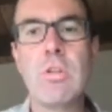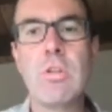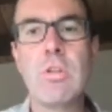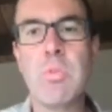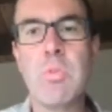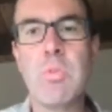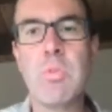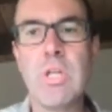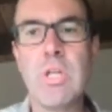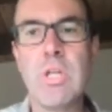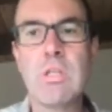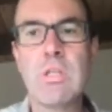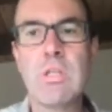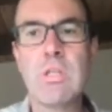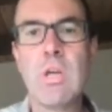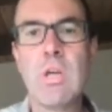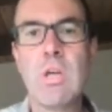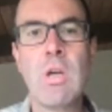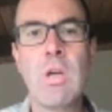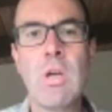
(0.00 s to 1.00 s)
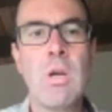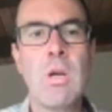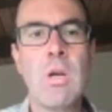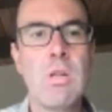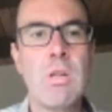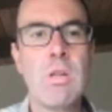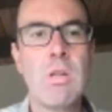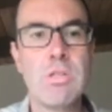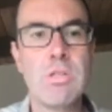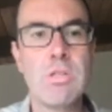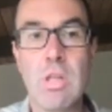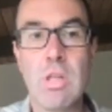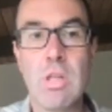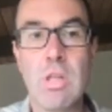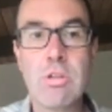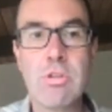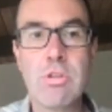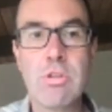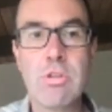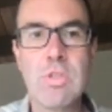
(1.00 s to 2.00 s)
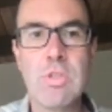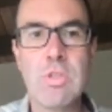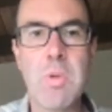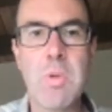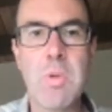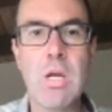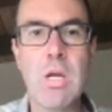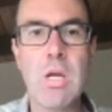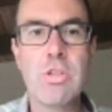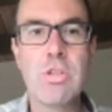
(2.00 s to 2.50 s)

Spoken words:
predict the selection response.